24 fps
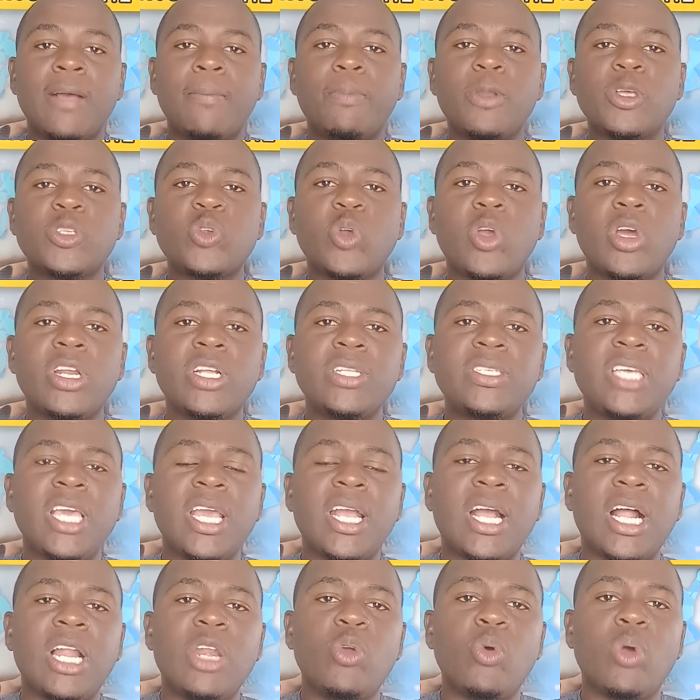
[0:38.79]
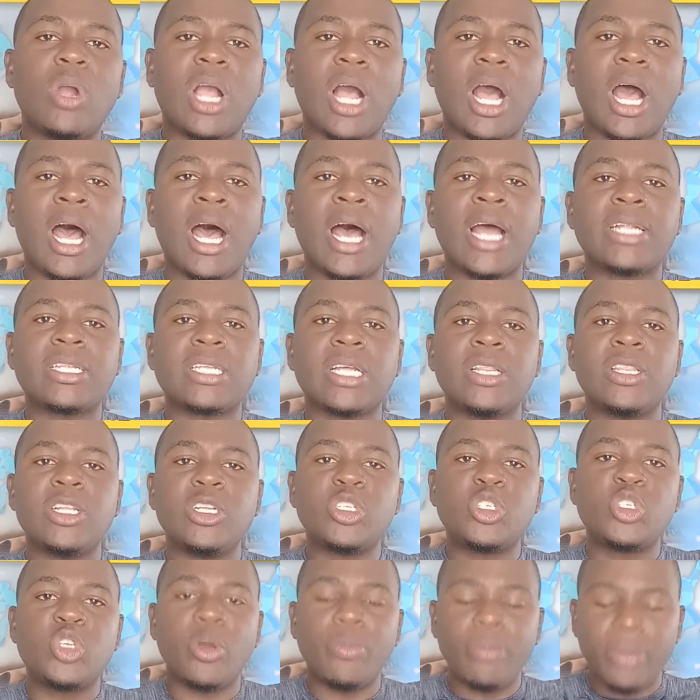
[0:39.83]
Plus, we're going to take a look at the
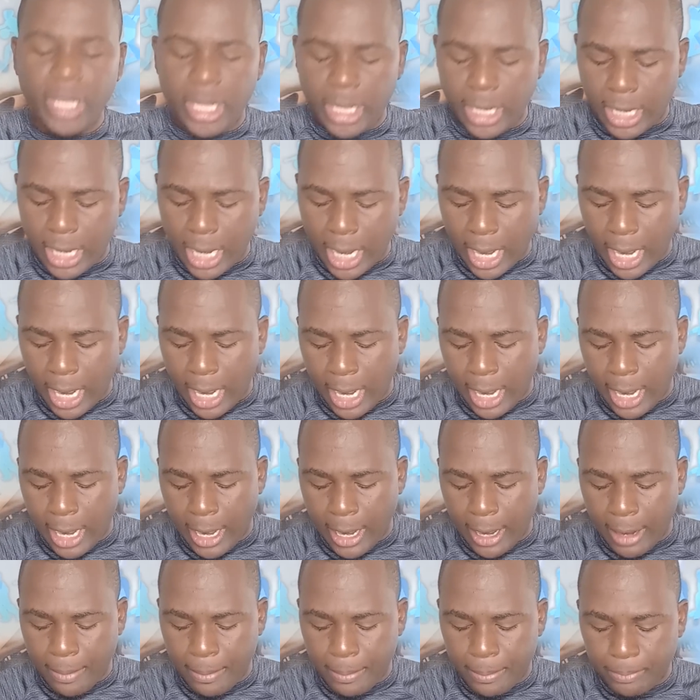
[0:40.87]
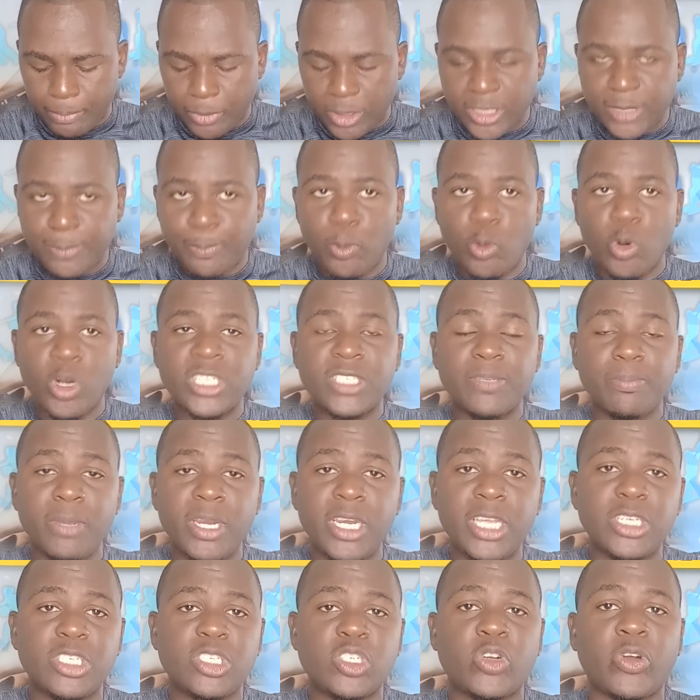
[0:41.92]
Jamaica sports
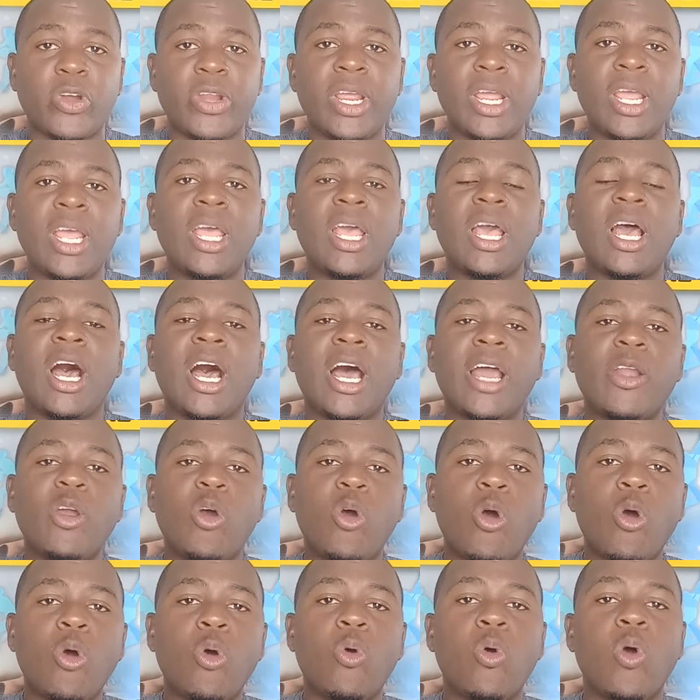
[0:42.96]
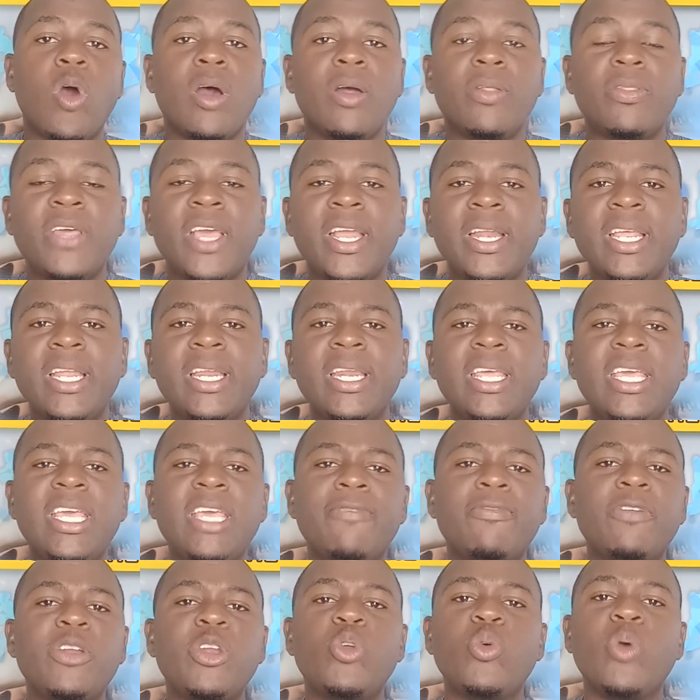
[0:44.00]
ministry and how they didn't
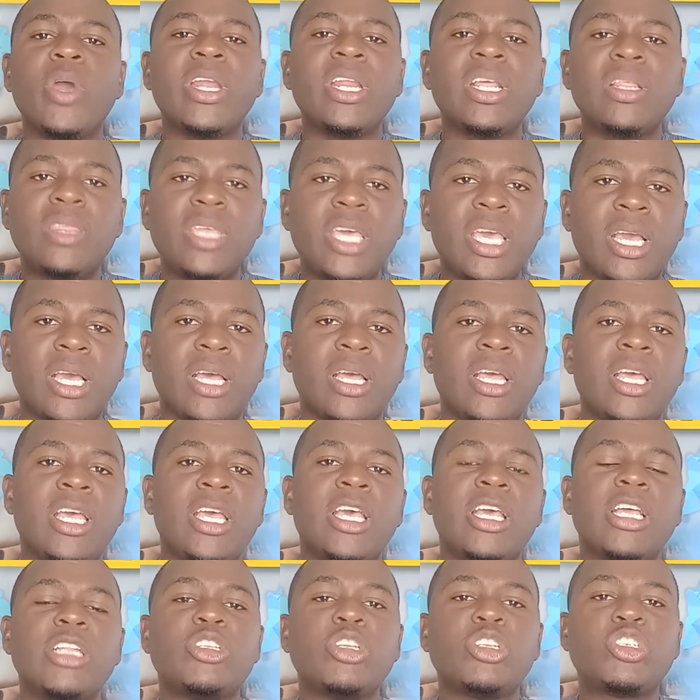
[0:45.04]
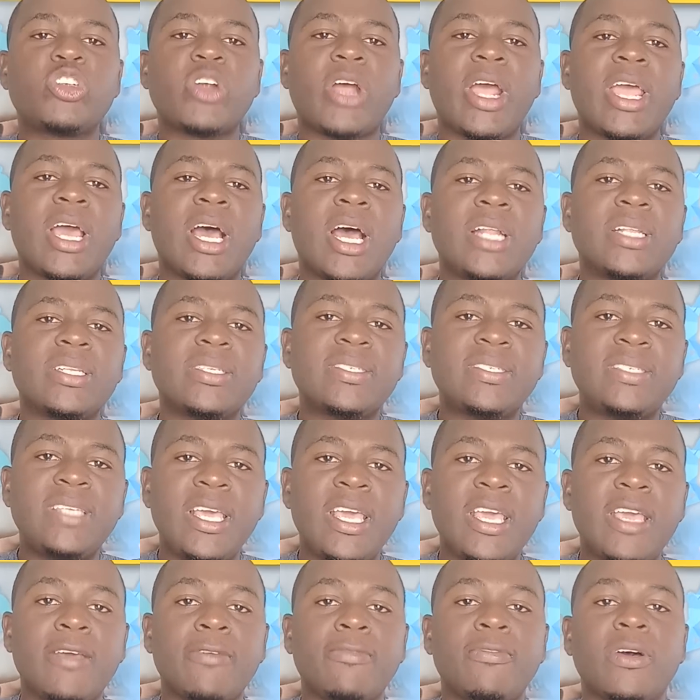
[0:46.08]
even do anything to try and
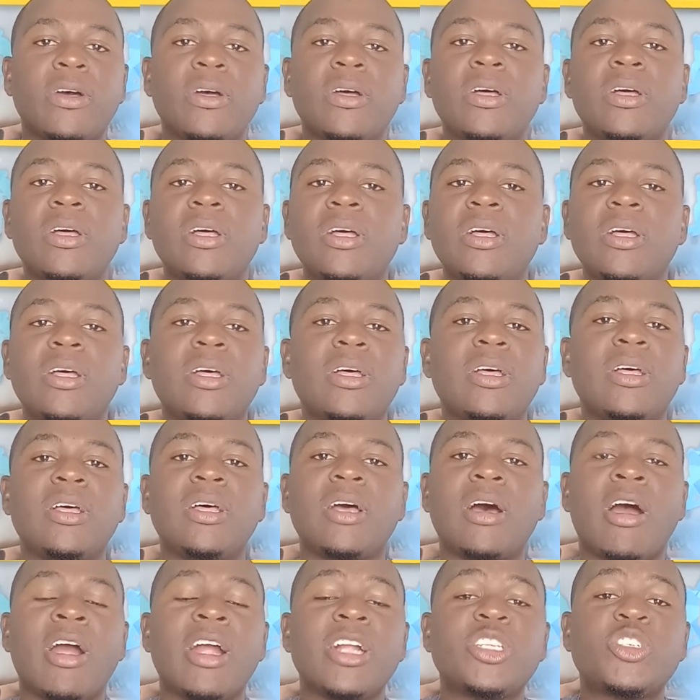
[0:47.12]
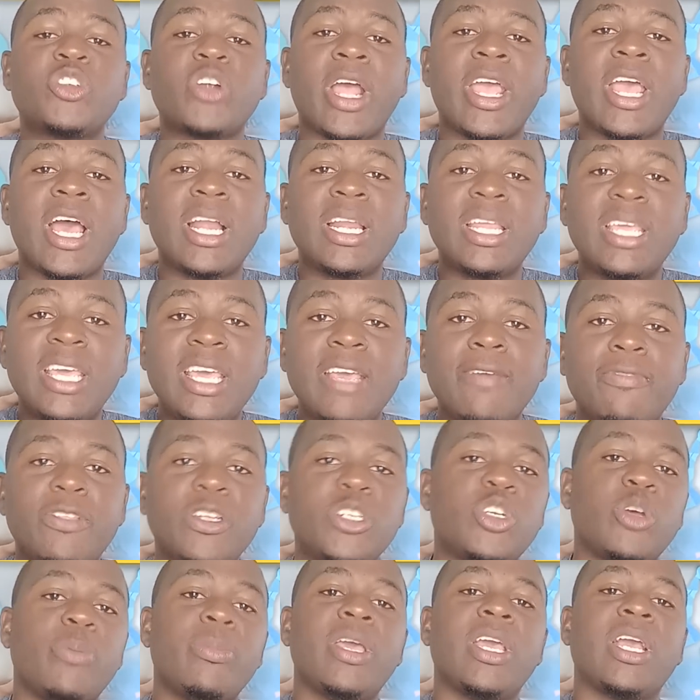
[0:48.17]
save or try and give the
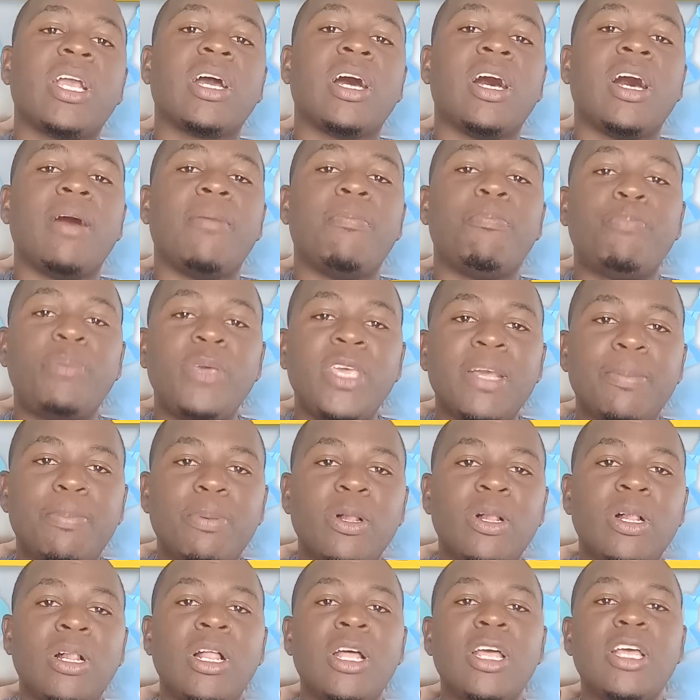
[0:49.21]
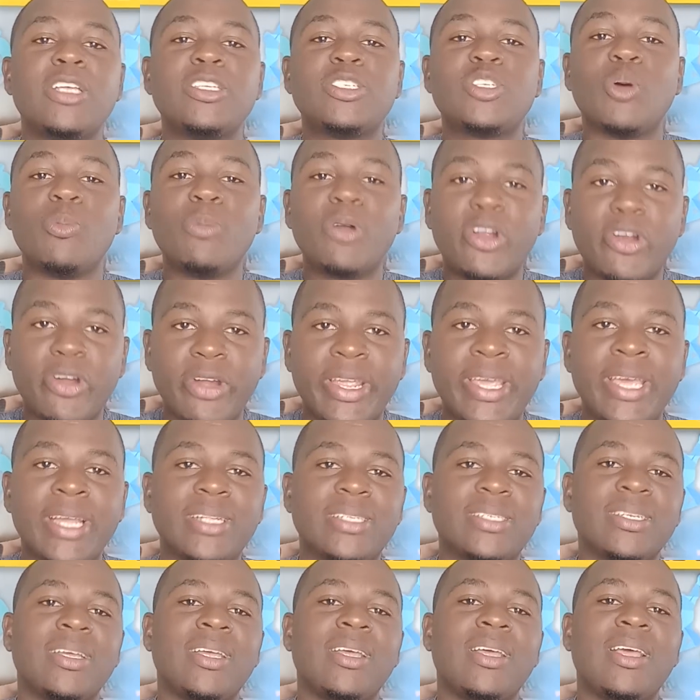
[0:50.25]
Jamaica people some
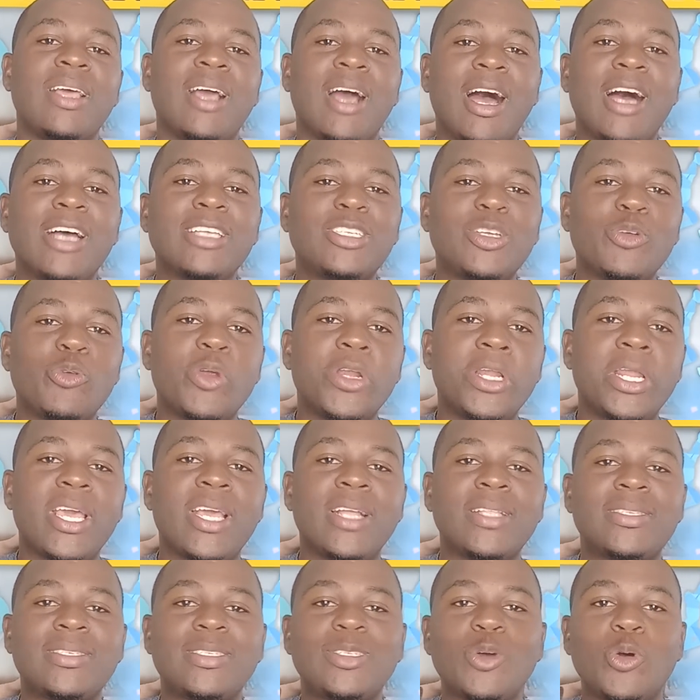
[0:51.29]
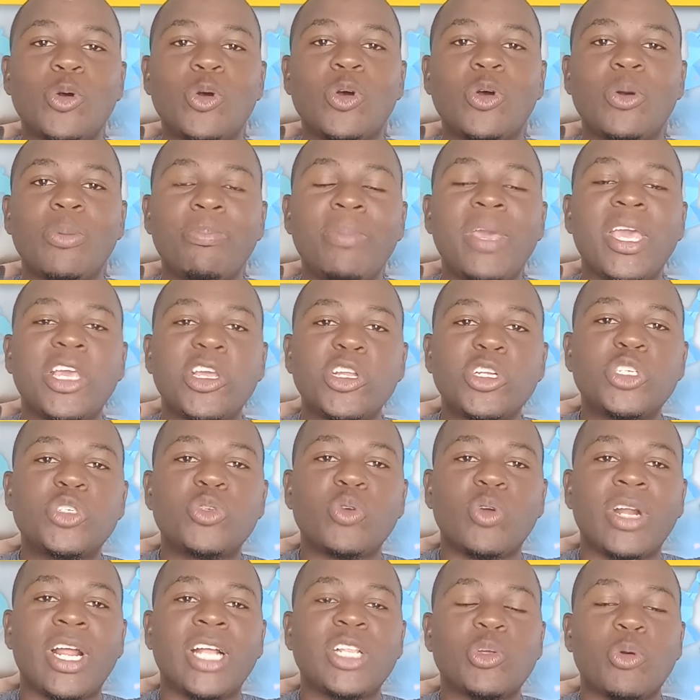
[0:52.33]
cricket as it relates to making
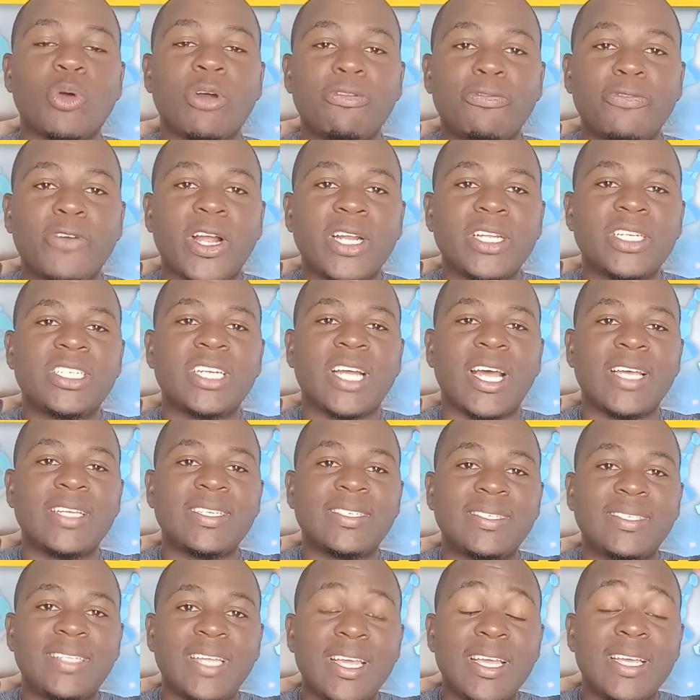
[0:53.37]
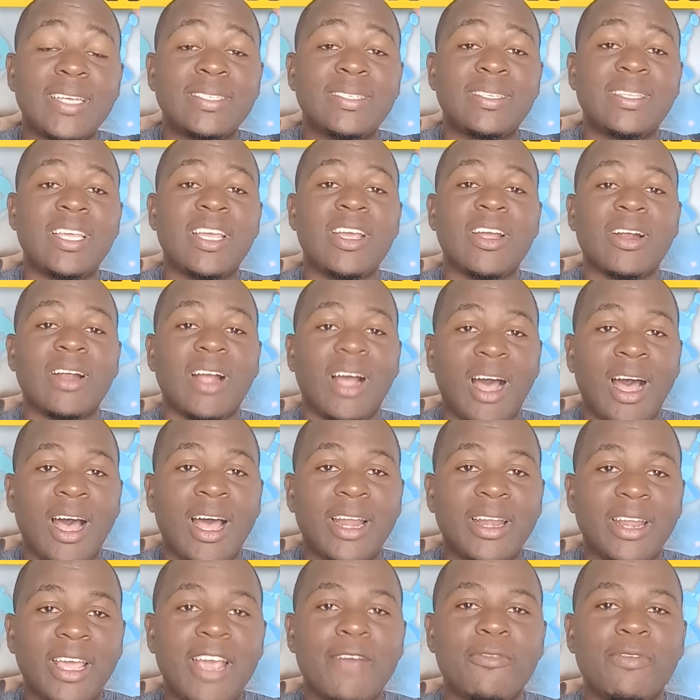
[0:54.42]
sure that our franchise stays there
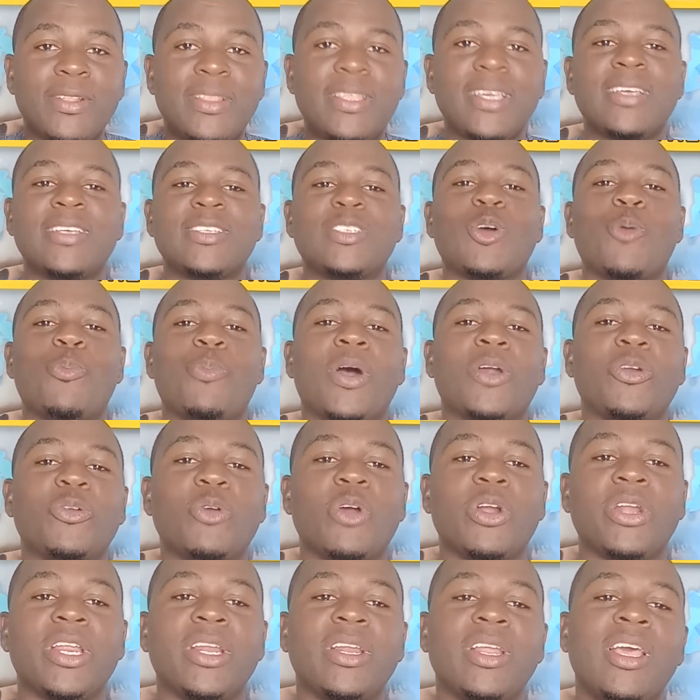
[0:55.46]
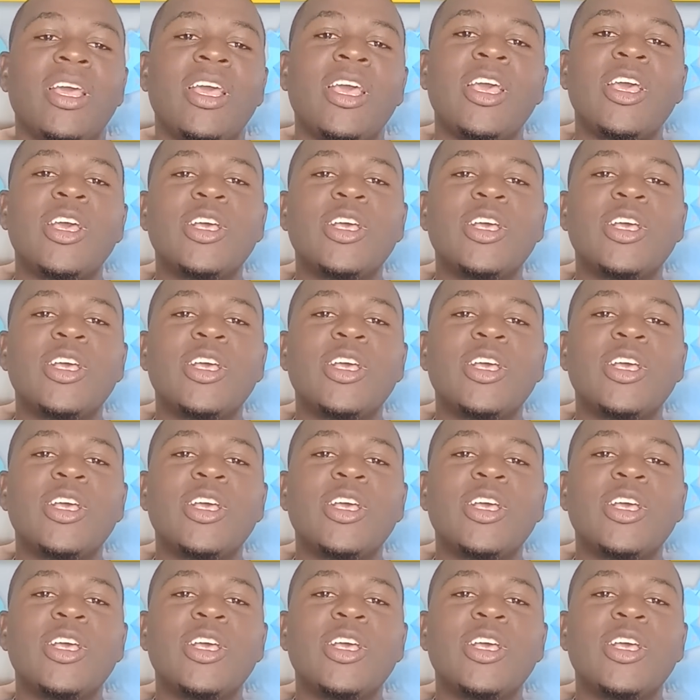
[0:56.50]
and everything is up and running.